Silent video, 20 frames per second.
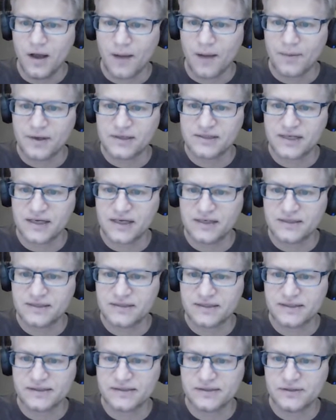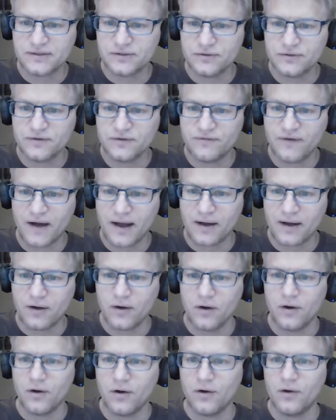I'm going to change this to divide.
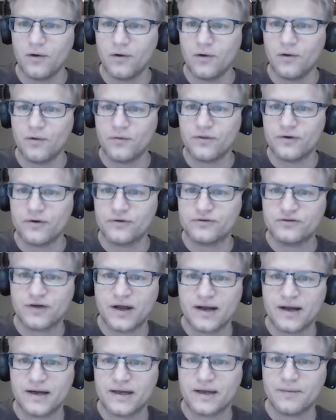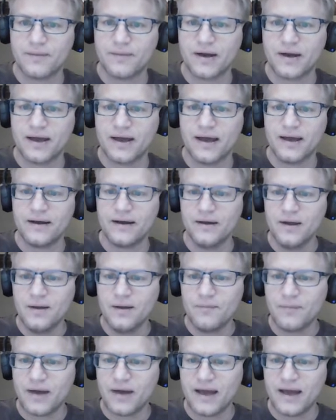Oh, they're trying to get my head.
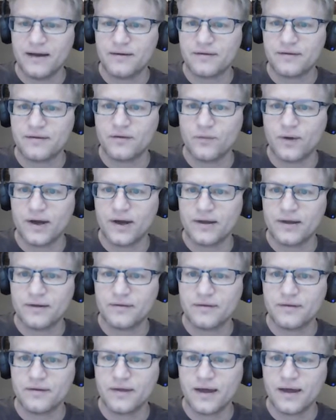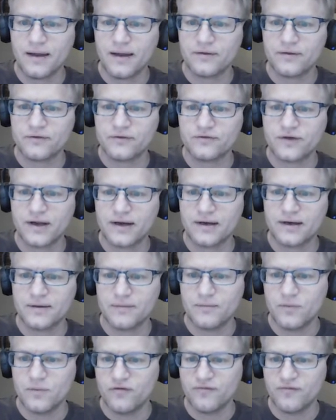My head's in the way. You see that? They're trying
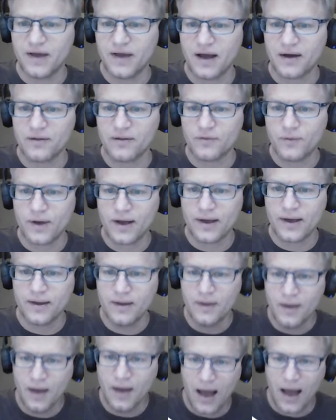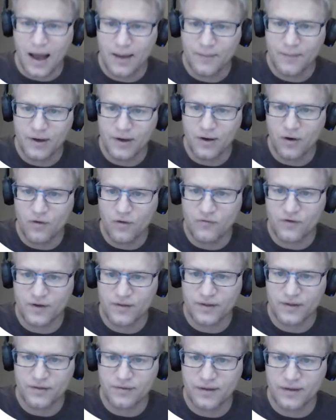to move me out of the way. I'm going to, over
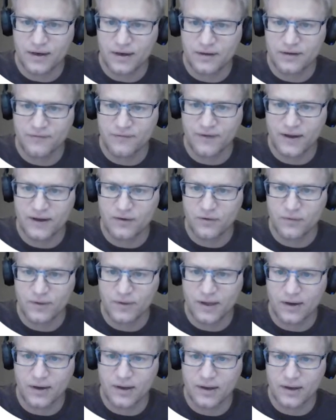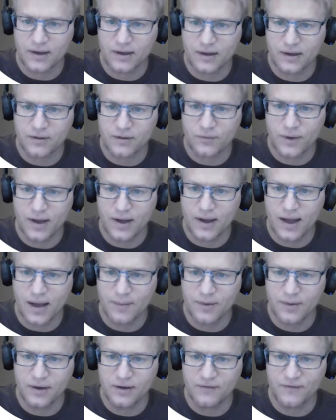on this side, let's see if I can do it without it getting in the way.
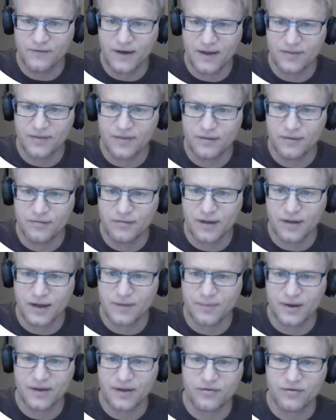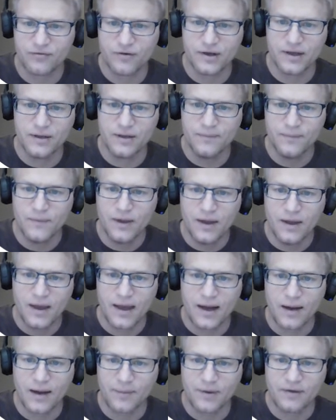I'm going to divide this side by 3,
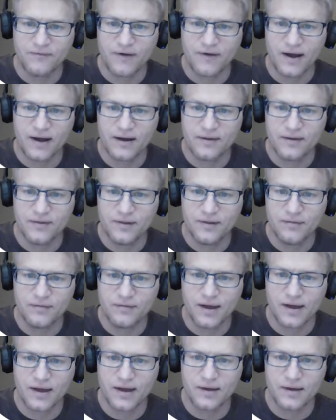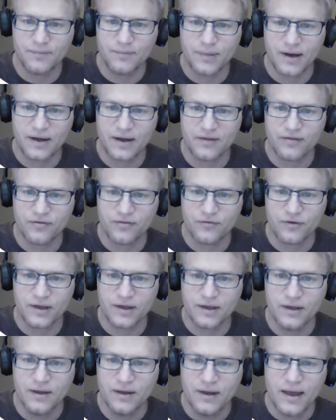and I'm going to divide this side by
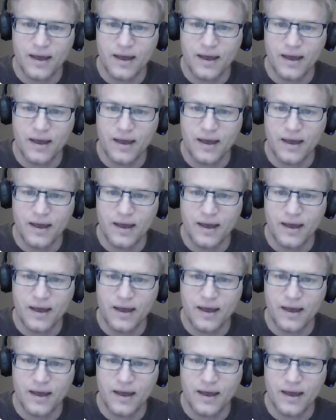3.